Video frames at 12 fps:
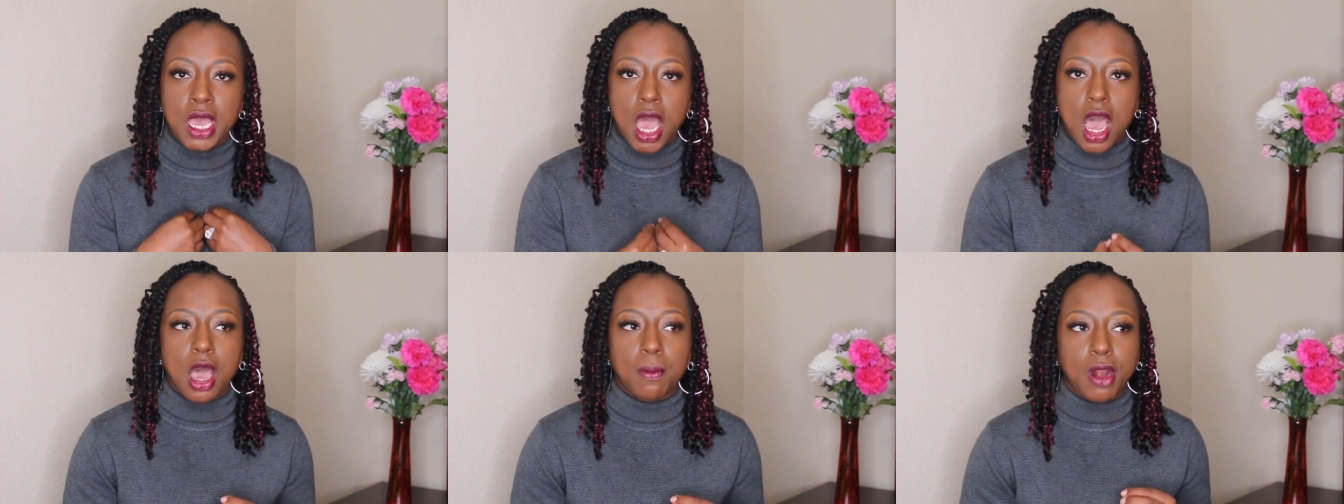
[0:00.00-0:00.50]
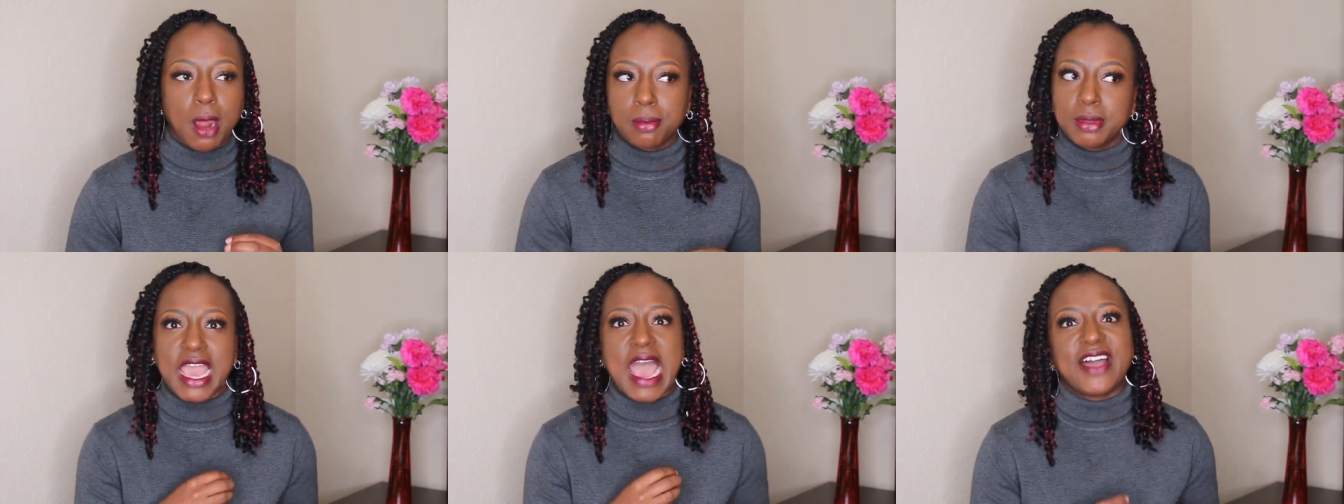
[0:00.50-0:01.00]

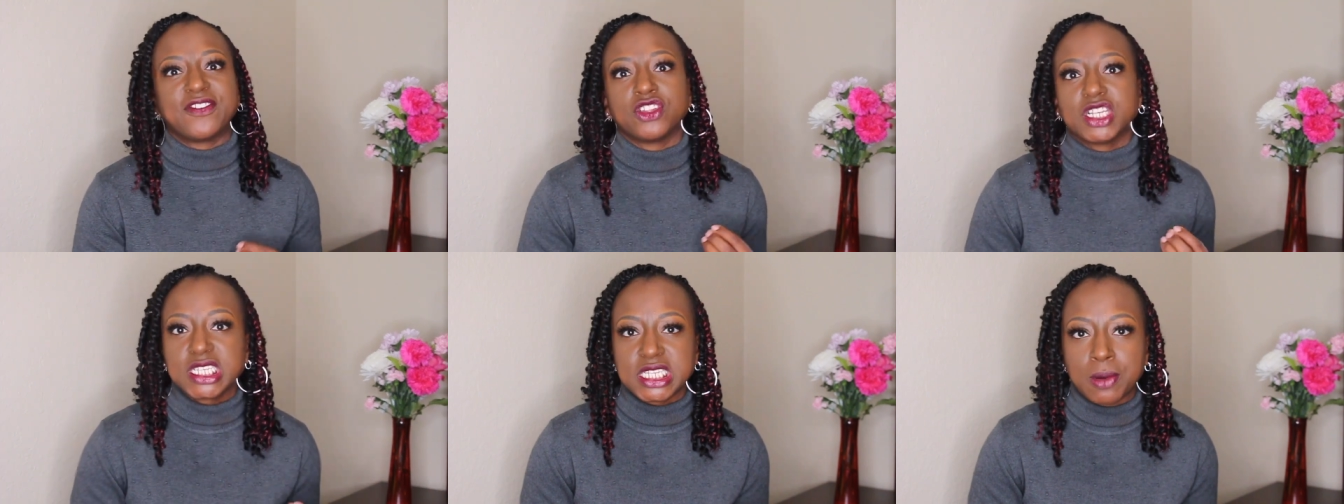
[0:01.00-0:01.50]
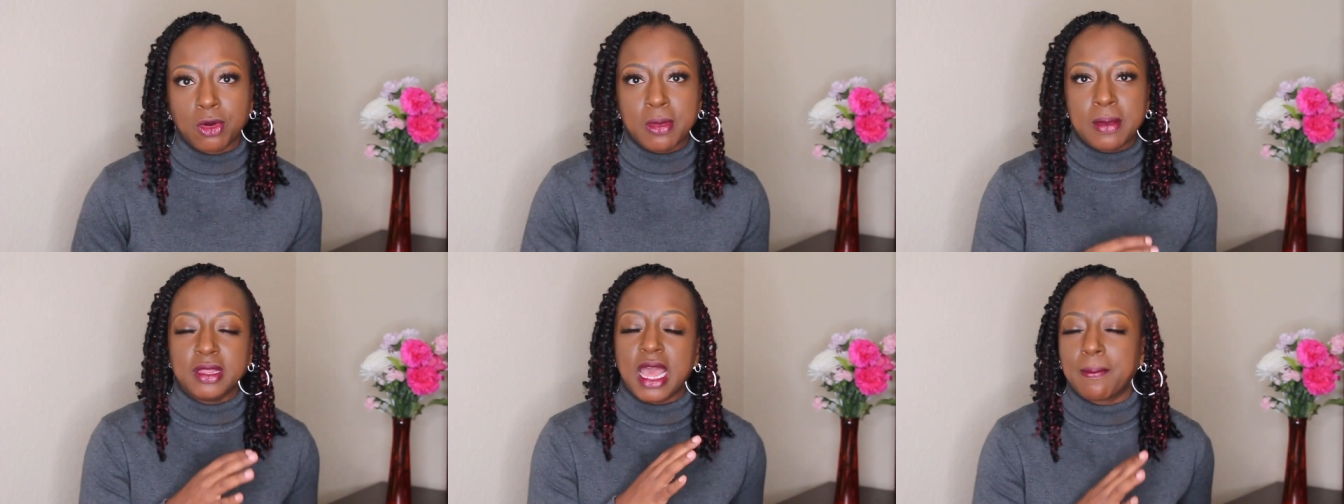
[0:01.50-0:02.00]
probably after the summer,
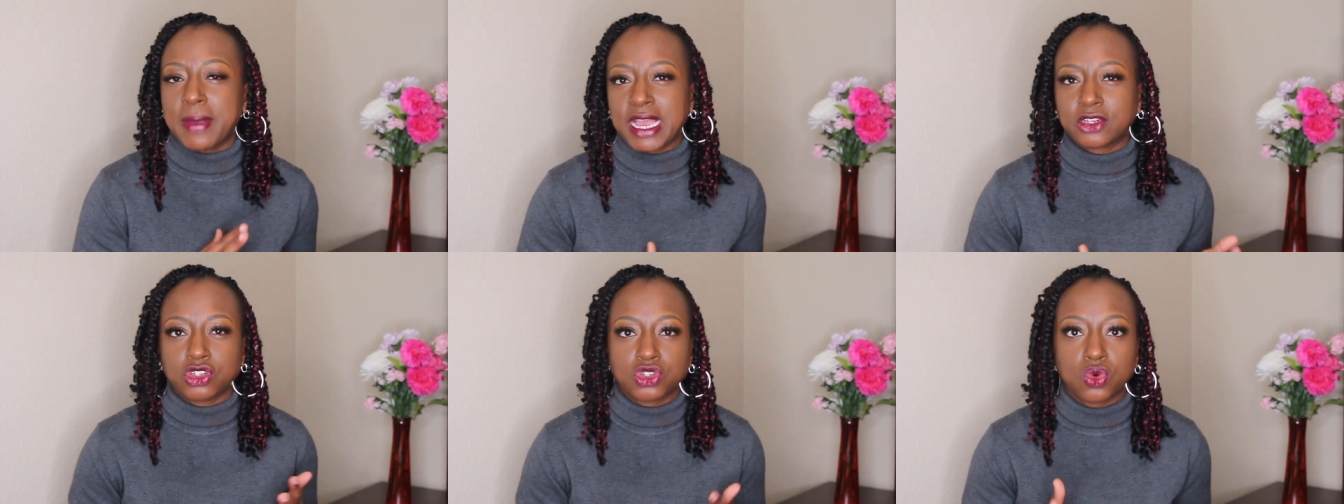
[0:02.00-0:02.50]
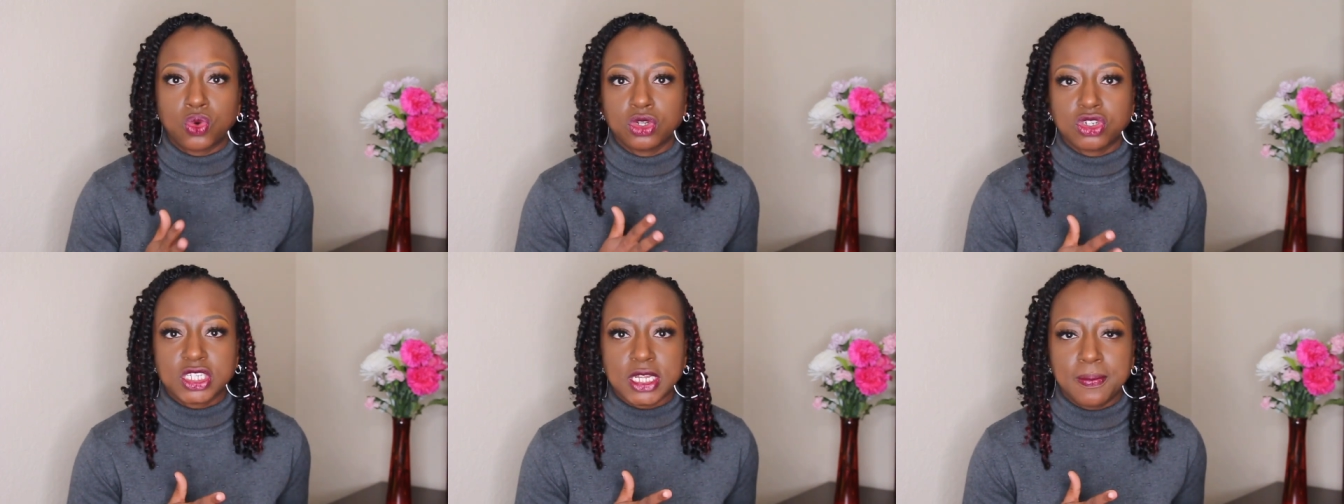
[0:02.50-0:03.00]
maybe like back to school
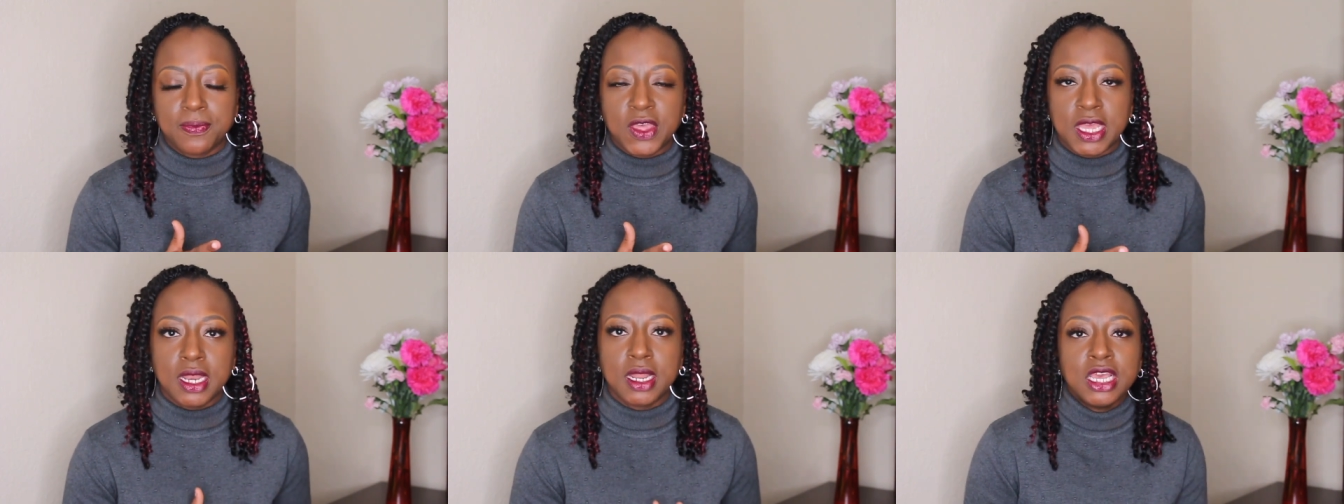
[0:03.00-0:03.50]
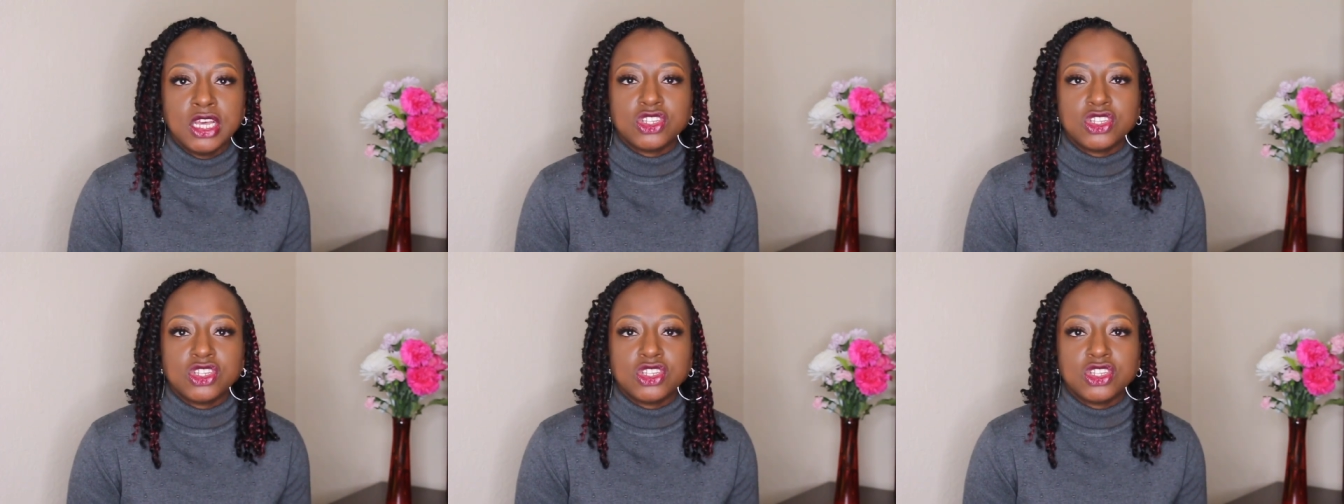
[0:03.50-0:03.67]
or something.